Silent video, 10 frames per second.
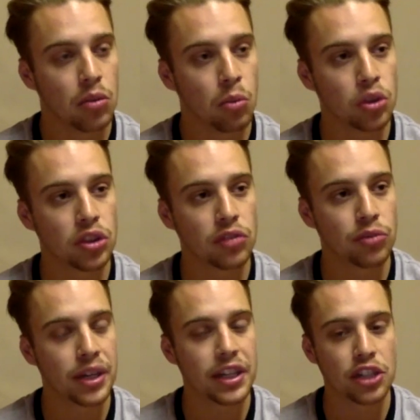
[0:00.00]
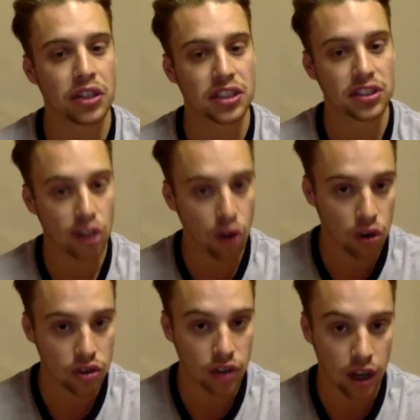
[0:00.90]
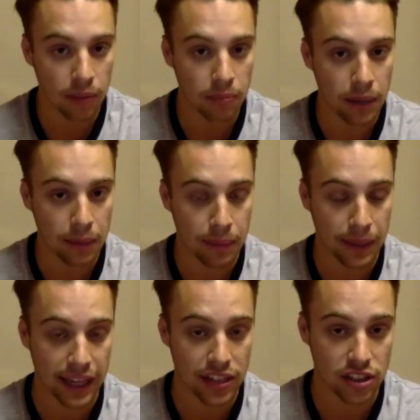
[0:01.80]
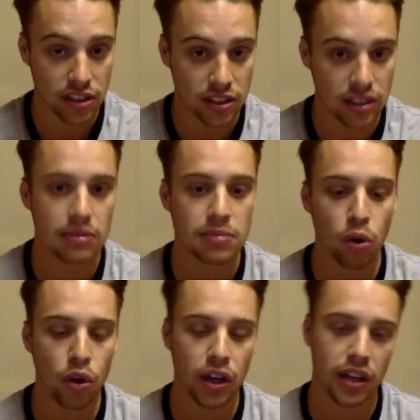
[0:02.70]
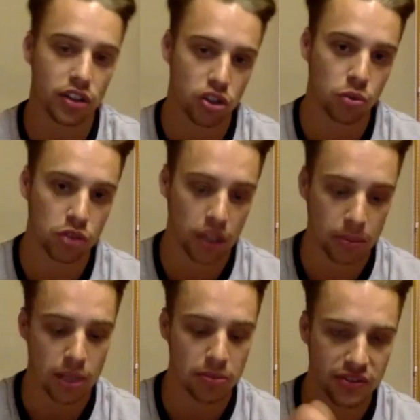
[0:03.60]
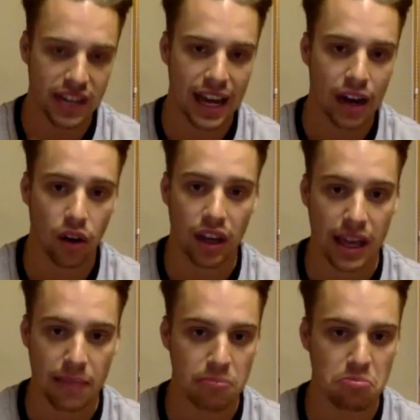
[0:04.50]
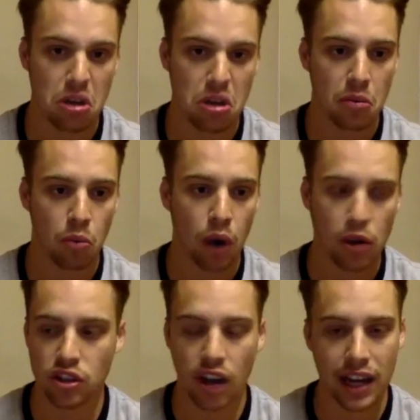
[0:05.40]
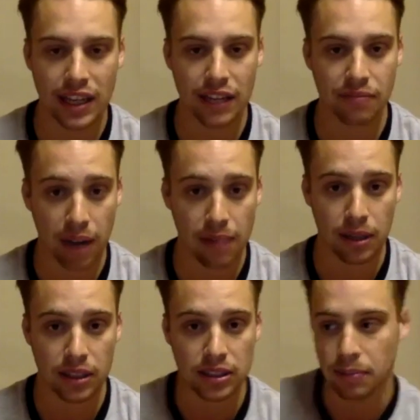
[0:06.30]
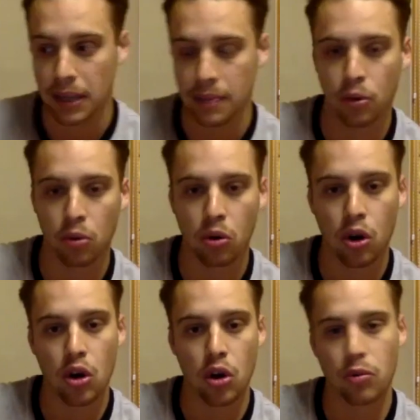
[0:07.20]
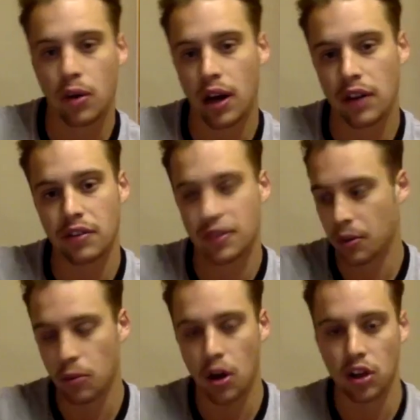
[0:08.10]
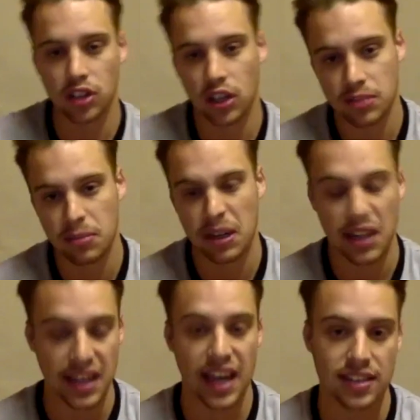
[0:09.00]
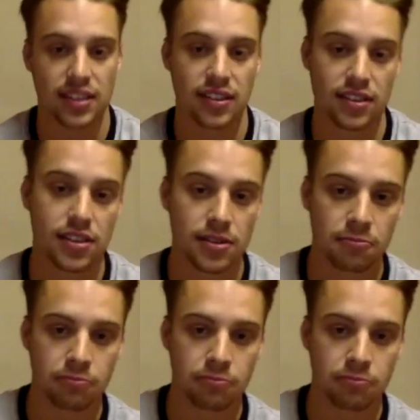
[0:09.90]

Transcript: wasn't really addressing the long term implications. He was more looking at the short term in terms of now, like him, why should I give my money to people who didn't work as hard as me, in essence?